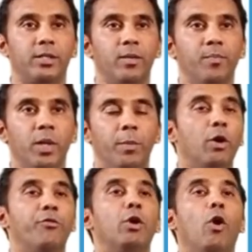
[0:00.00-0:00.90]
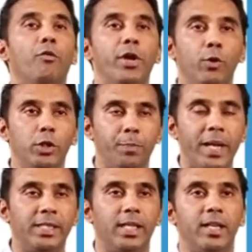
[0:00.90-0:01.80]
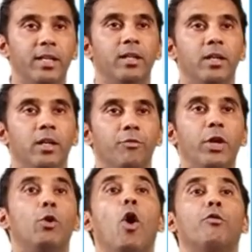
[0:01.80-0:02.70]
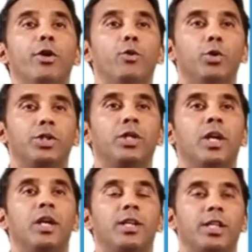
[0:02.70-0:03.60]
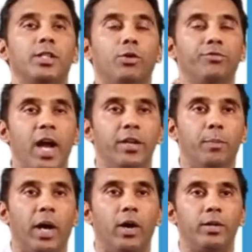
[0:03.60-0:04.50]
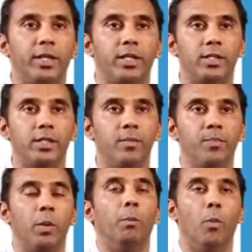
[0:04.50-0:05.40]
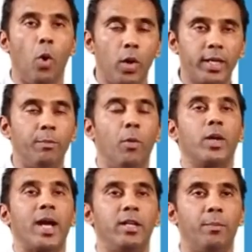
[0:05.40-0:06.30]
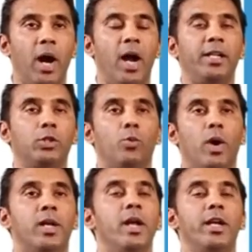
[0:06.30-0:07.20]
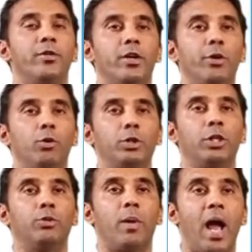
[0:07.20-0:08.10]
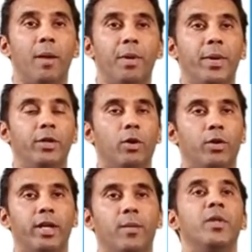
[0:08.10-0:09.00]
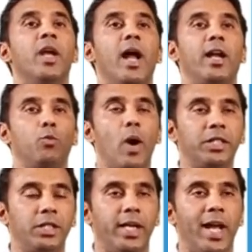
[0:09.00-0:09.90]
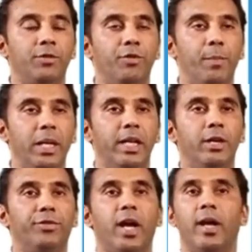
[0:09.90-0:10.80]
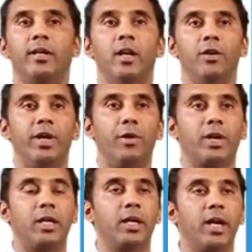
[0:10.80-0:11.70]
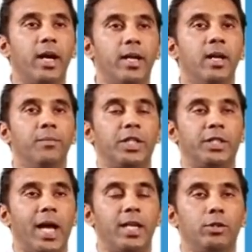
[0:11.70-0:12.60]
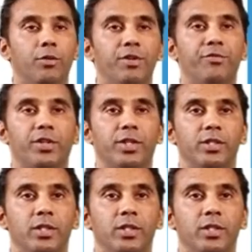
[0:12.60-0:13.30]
Because we overused penicillin, we overused the rest of the antibiotics. More and more antibiotics were introduced into the armamentarium, and at one stage we believed that we have conquered the challenge of infections.